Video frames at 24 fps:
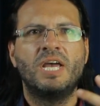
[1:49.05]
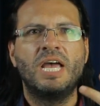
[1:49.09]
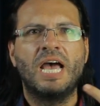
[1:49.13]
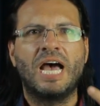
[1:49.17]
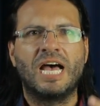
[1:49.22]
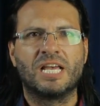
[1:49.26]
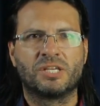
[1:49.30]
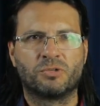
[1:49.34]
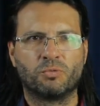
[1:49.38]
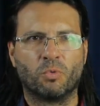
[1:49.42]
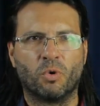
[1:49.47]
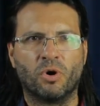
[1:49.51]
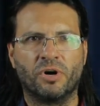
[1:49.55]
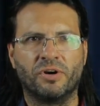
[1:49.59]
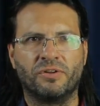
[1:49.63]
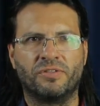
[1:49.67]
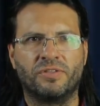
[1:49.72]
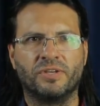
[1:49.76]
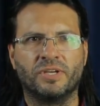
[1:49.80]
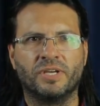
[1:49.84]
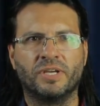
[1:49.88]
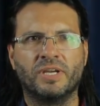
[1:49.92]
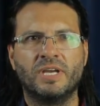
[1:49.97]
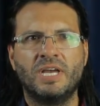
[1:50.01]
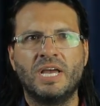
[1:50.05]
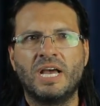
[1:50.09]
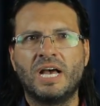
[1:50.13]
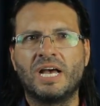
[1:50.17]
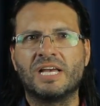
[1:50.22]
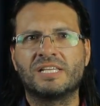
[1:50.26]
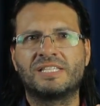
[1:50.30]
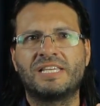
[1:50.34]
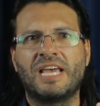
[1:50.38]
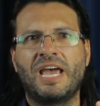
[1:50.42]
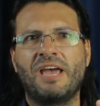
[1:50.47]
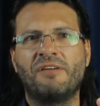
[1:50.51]
as worthy,
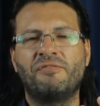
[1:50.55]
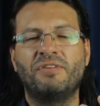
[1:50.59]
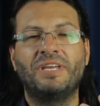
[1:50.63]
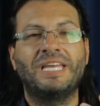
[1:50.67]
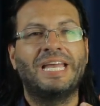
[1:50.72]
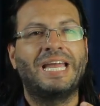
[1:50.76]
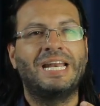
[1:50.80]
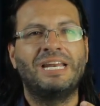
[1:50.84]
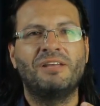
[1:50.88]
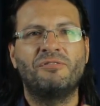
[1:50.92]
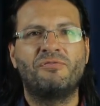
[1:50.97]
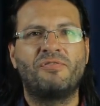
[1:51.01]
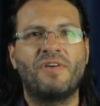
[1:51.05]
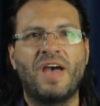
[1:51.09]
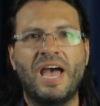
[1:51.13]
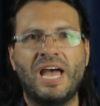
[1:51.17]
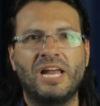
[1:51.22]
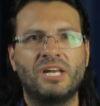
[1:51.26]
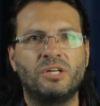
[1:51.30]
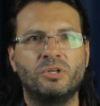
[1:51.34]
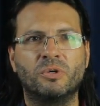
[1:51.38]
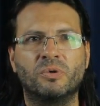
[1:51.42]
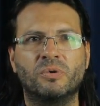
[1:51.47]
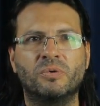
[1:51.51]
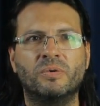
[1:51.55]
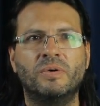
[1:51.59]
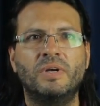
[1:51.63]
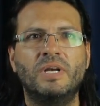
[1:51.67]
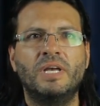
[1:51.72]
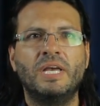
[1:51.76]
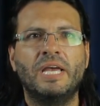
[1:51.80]
as having any value,